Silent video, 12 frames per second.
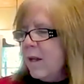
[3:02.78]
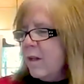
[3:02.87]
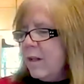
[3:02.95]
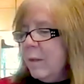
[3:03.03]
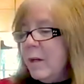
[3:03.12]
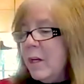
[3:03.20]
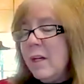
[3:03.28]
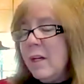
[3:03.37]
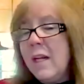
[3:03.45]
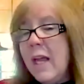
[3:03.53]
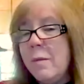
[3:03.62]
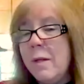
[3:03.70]
The American
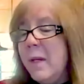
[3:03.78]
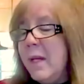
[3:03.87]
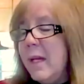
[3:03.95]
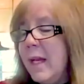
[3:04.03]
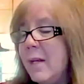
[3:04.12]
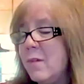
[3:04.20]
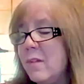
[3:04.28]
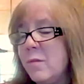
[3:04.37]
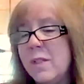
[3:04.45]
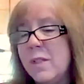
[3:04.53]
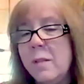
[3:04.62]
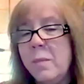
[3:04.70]
Academy of Pediatrics
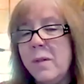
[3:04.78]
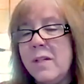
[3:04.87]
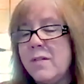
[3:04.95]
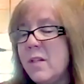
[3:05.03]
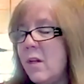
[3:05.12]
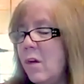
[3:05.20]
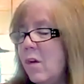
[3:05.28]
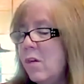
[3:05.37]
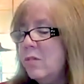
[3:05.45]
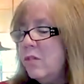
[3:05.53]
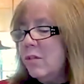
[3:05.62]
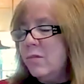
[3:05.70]
really believes that
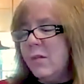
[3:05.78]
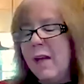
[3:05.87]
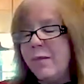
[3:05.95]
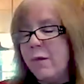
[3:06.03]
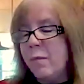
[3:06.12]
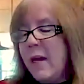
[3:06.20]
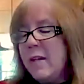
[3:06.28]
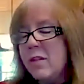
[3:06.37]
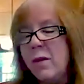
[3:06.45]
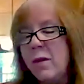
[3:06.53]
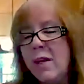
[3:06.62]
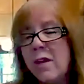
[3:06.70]
all children have the right
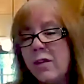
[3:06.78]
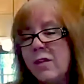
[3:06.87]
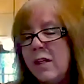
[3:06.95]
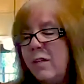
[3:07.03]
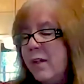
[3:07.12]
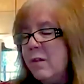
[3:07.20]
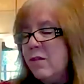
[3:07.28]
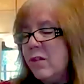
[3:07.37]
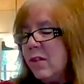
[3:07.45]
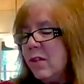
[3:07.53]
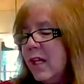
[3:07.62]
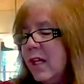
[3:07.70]
to a healthy
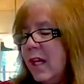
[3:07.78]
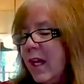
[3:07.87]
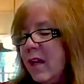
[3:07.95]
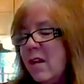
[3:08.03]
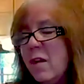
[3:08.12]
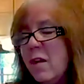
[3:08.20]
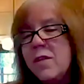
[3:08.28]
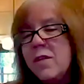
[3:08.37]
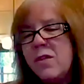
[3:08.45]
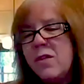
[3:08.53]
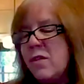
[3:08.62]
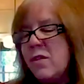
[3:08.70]
future. And I know what
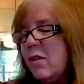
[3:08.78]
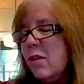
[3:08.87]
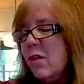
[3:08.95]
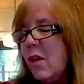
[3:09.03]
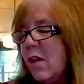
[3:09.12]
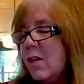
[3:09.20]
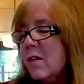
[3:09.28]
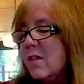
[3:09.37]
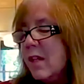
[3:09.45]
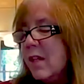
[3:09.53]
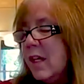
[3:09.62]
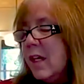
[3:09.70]
stirs in your heart,
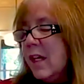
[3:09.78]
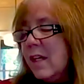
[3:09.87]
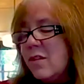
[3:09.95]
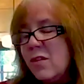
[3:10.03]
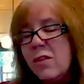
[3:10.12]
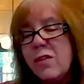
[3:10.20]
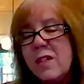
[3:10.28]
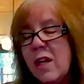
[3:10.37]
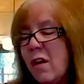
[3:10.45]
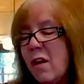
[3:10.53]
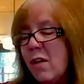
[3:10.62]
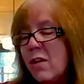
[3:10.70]
it stirs in
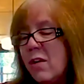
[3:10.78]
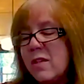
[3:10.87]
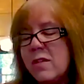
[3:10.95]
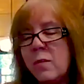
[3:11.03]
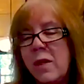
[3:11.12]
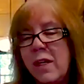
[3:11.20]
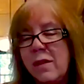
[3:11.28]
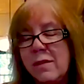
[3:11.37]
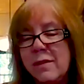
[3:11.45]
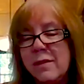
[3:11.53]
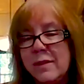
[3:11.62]
our hearts as well.